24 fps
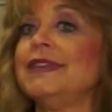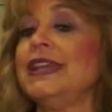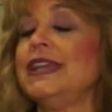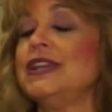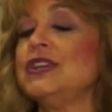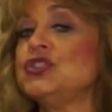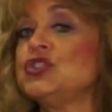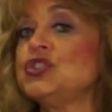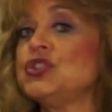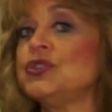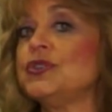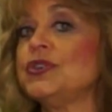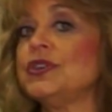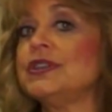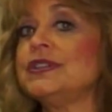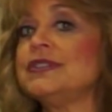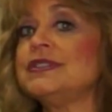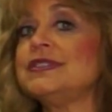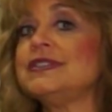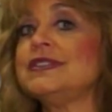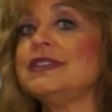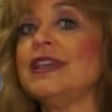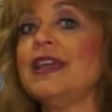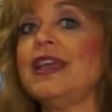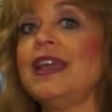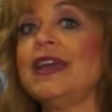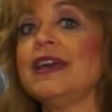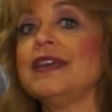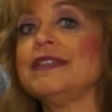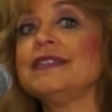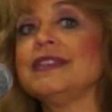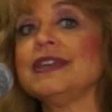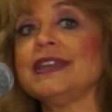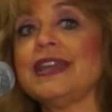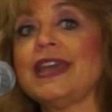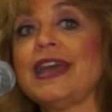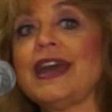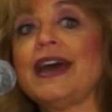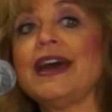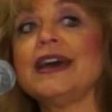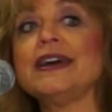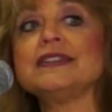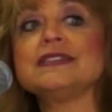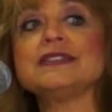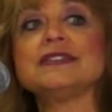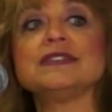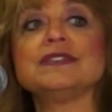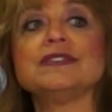insurance and the
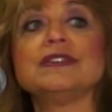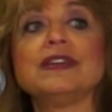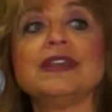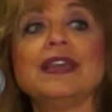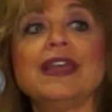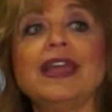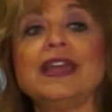gas,